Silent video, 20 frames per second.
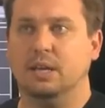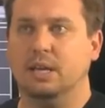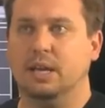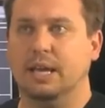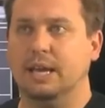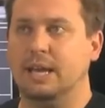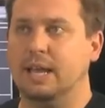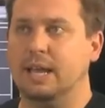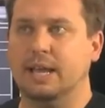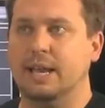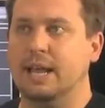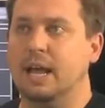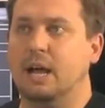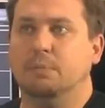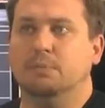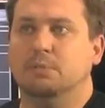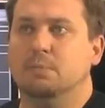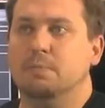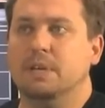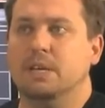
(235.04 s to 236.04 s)
It
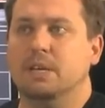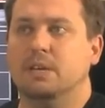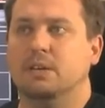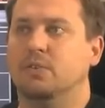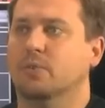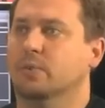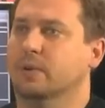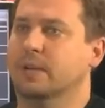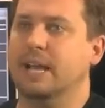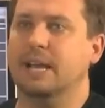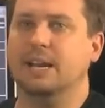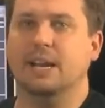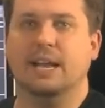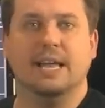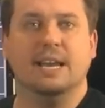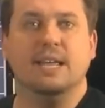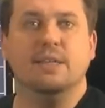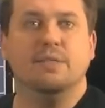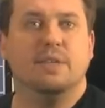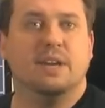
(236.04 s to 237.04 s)
helps me create
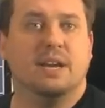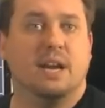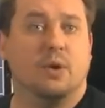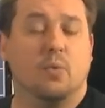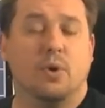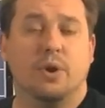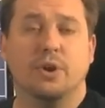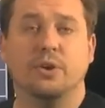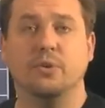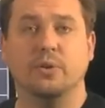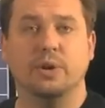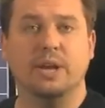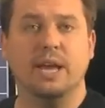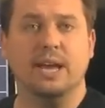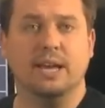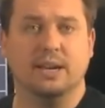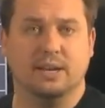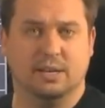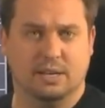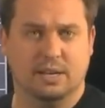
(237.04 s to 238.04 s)
anything I want to
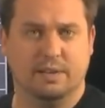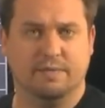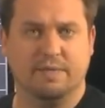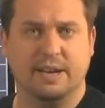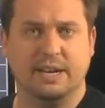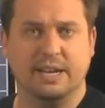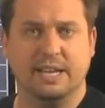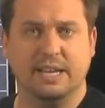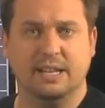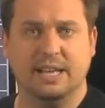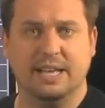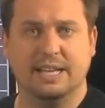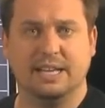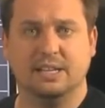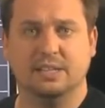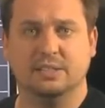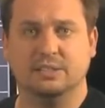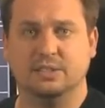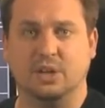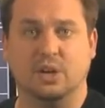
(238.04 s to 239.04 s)
create. If I need like
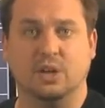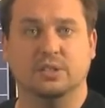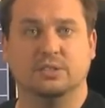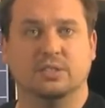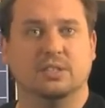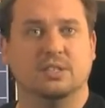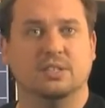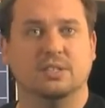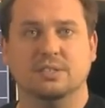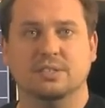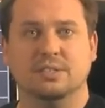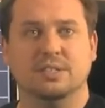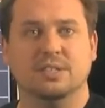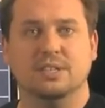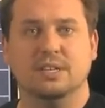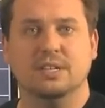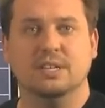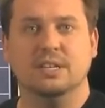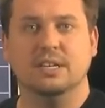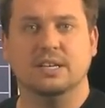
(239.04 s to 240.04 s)
a salsa
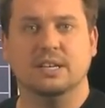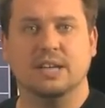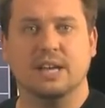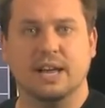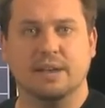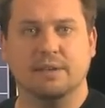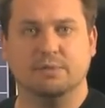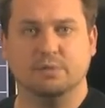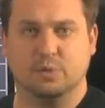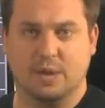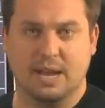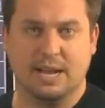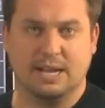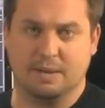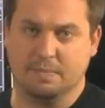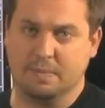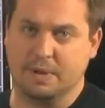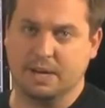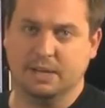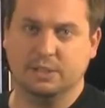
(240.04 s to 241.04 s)
kind of track,
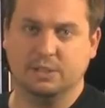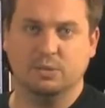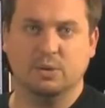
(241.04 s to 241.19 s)
I'm going to